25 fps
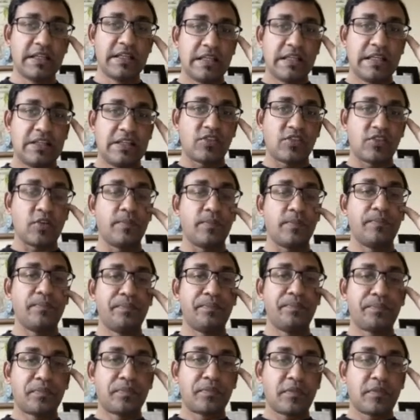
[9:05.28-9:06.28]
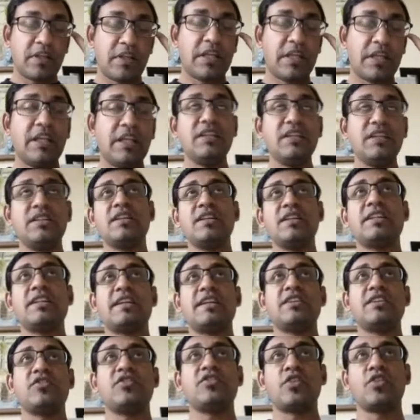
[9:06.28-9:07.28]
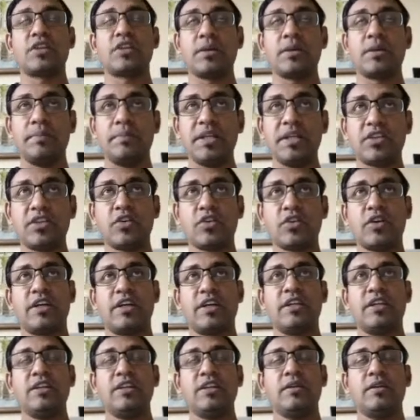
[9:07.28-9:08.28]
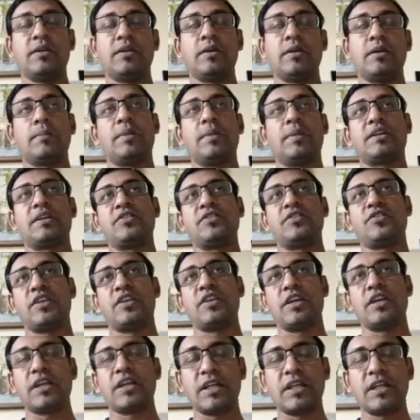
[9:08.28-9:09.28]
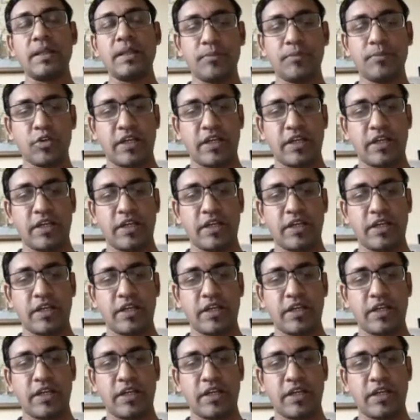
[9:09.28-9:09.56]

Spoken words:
So anything that is not a Bitcoin but is a crypto